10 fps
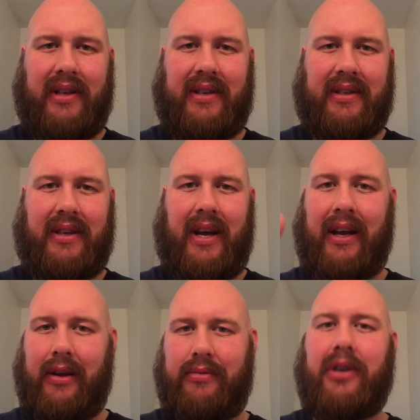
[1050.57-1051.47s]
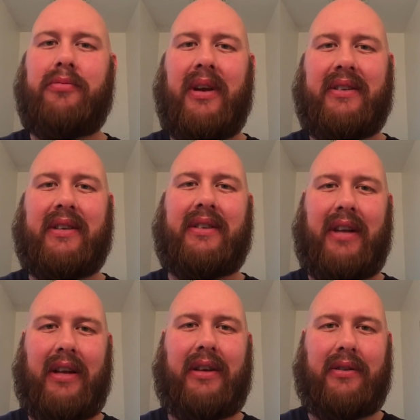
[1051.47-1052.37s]
69 because Retro Man
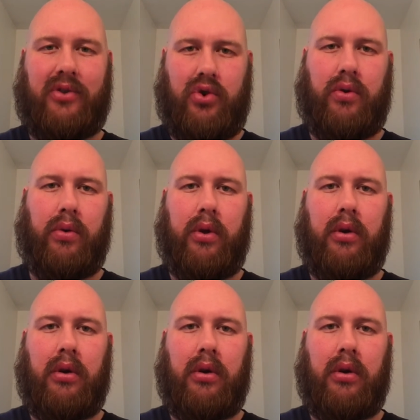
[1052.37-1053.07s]
69 tells the truth.